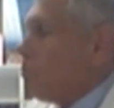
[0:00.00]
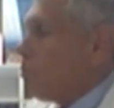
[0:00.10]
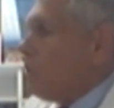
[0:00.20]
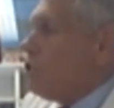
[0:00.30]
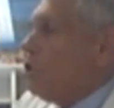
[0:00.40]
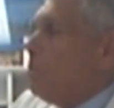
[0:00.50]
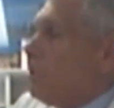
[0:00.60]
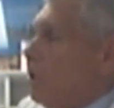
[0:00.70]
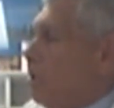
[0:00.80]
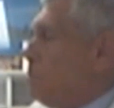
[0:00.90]
Comes with 2
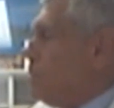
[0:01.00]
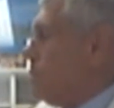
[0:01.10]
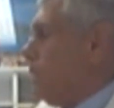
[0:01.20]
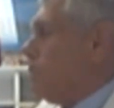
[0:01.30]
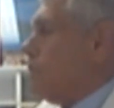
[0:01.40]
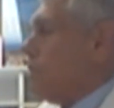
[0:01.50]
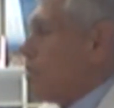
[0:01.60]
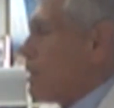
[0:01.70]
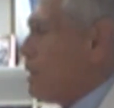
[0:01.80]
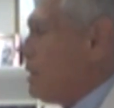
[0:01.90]
probes. Maybe it
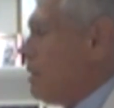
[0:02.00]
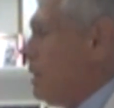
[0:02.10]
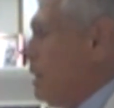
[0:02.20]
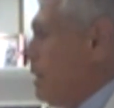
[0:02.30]
wasn't clear